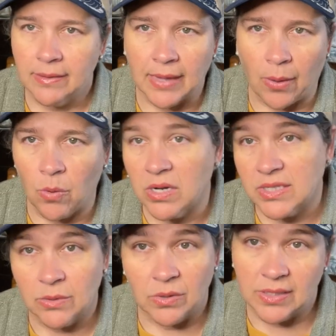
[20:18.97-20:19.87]
I walked
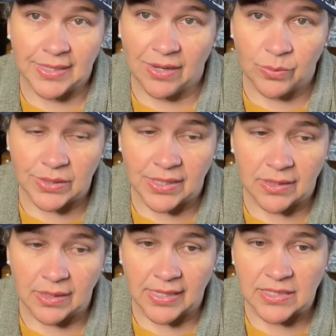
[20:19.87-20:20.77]
in and walked out with
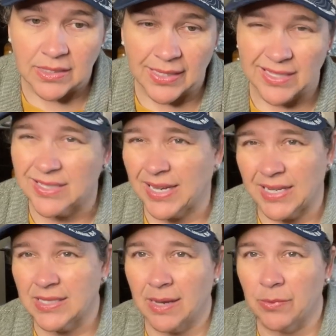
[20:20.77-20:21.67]
nothing. That's like the
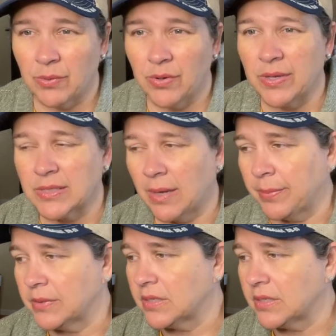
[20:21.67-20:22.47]
second time in a row that's happened.